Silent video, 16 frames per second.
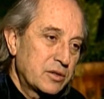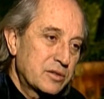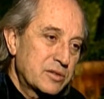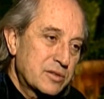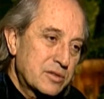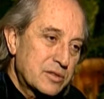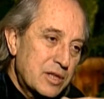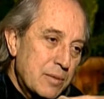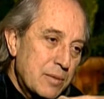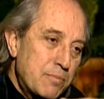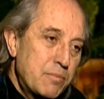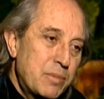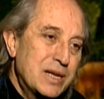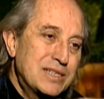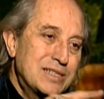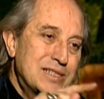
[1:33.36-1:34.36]
step
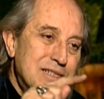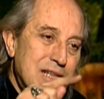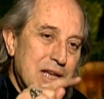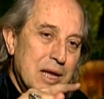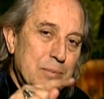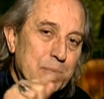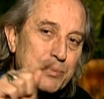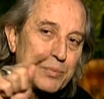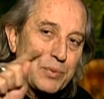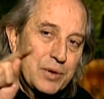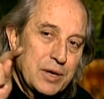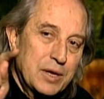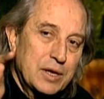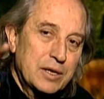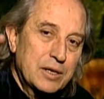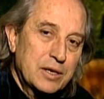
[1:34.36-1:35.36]
by step
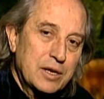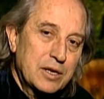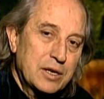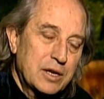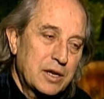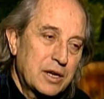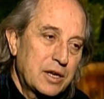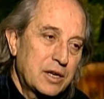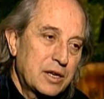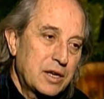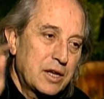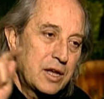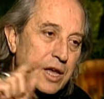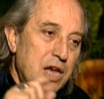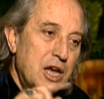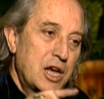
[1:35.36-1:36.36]
in
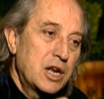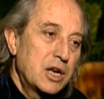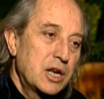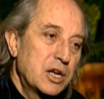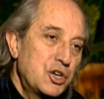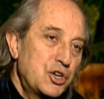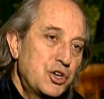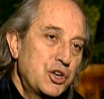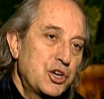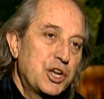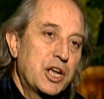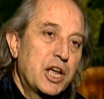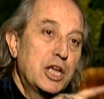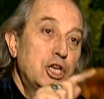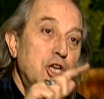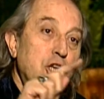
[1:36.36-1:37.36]

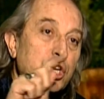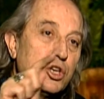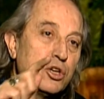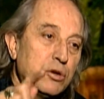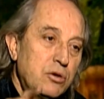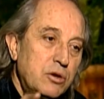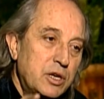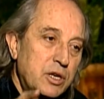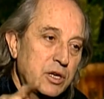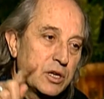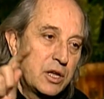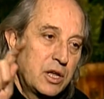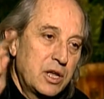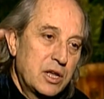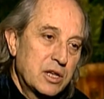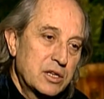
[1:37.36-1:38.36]
learning and in knowing
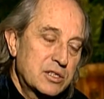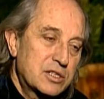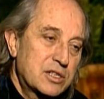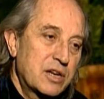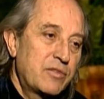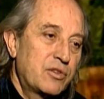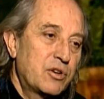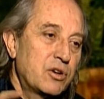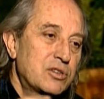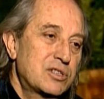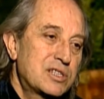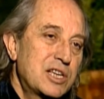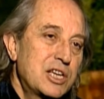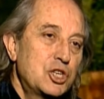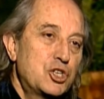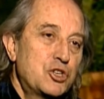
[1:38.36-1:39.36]
several
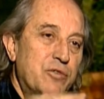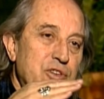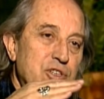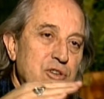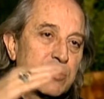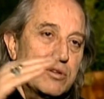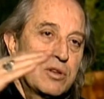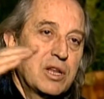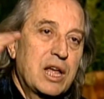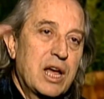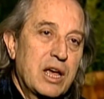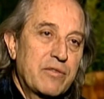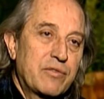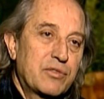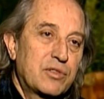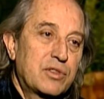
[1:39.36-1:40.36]
stages of his own
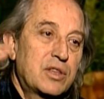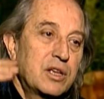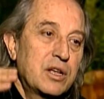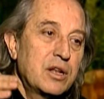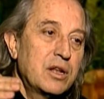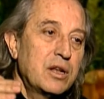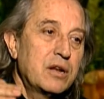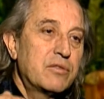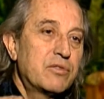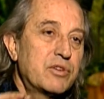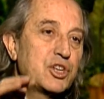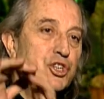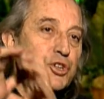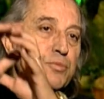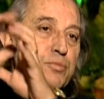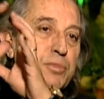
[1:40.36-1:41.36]
life till
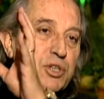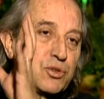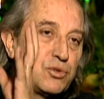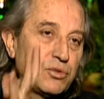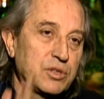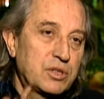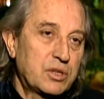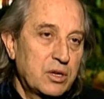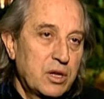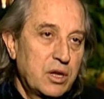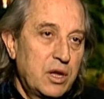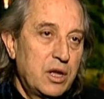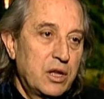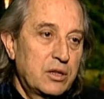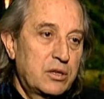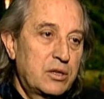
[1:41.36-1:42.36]
reach maturity,
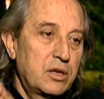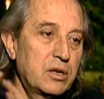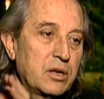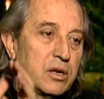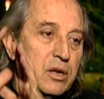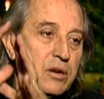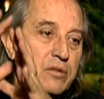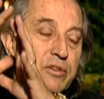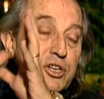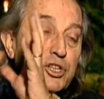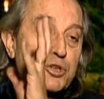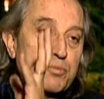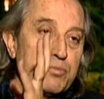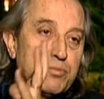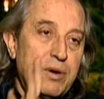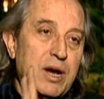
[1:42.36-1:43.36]
till
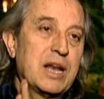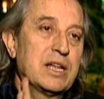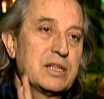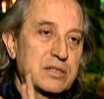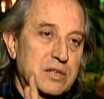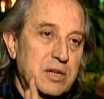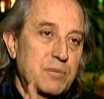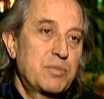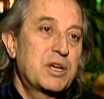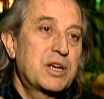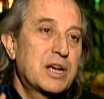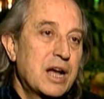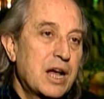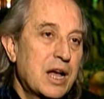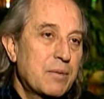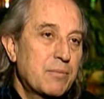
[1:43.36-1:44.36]
reach balance, and
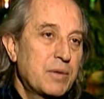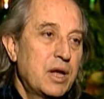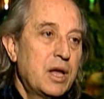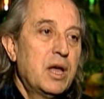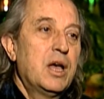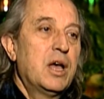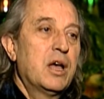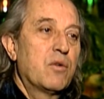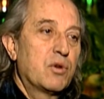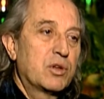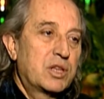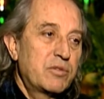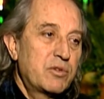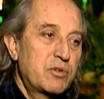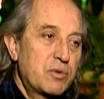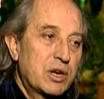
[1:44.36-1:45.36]
become
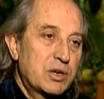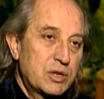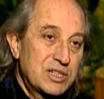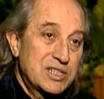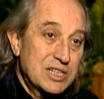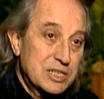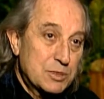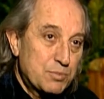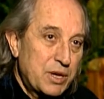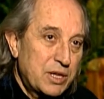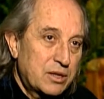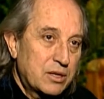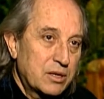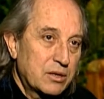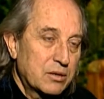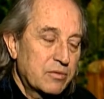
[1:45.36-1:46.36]
what everyone is
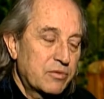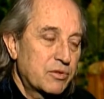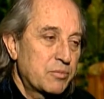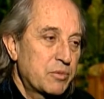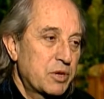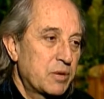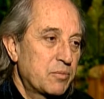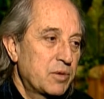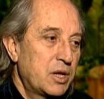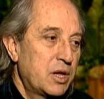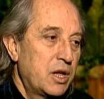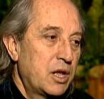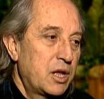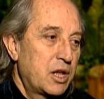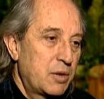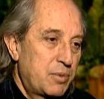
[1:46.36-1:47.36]
expecting from him.
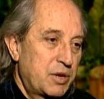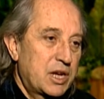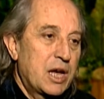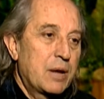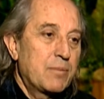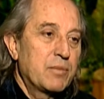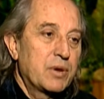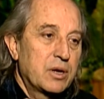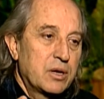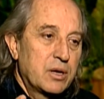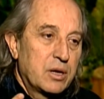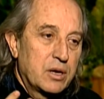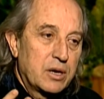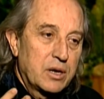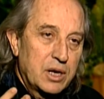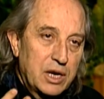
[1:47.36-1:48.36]
He become
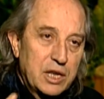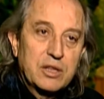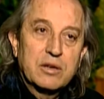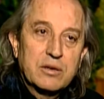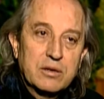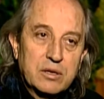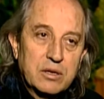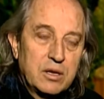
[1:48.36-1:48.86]
a leader.